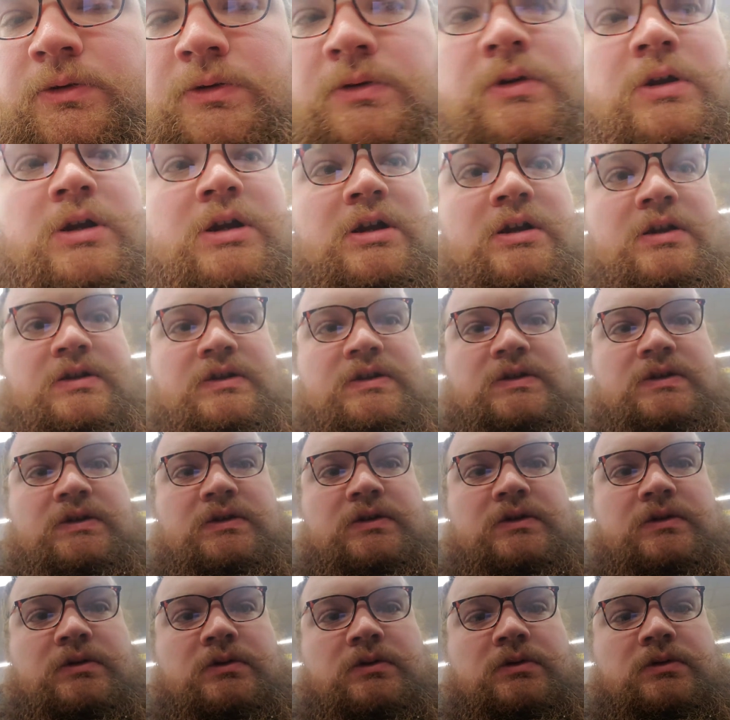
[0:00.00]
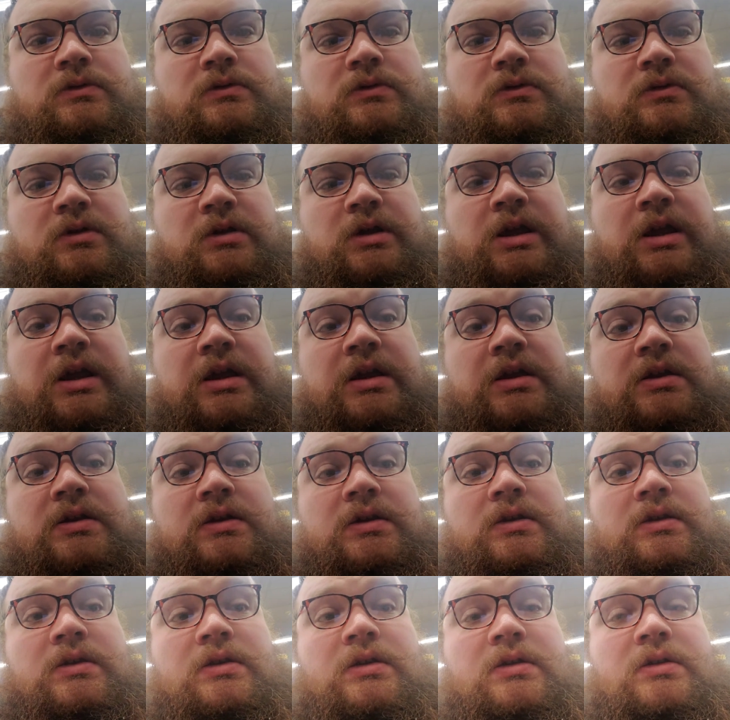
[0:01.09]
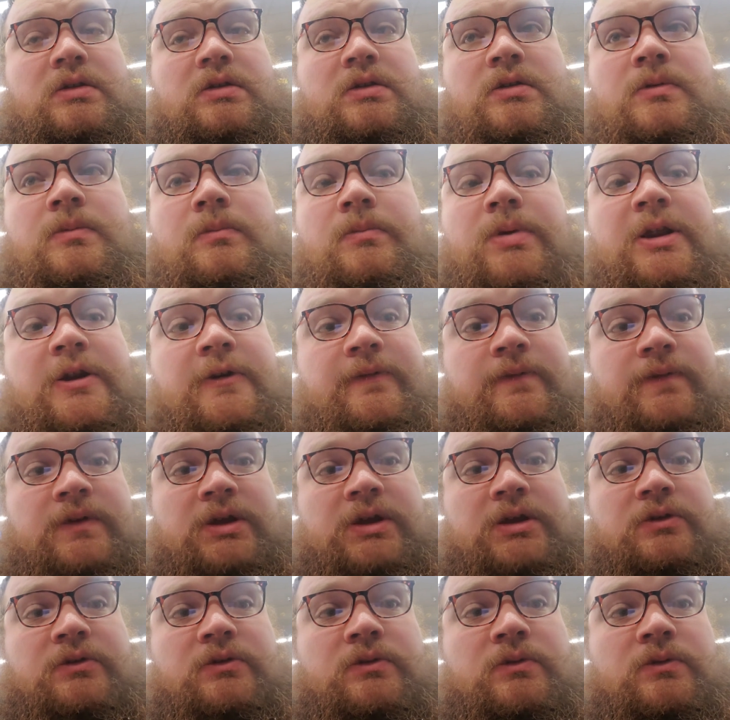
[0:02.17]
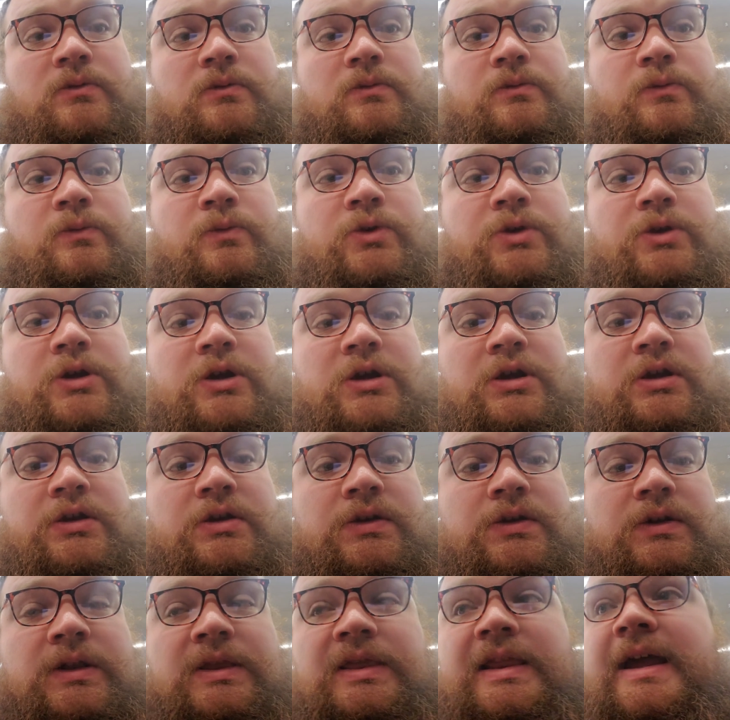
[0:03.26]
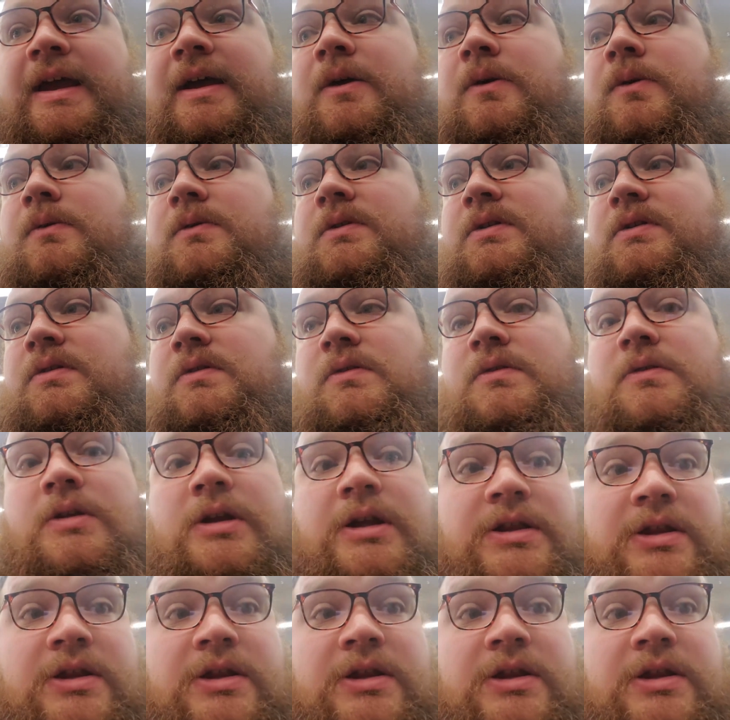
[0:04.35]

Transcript: Crocs and bare feet were not allowed at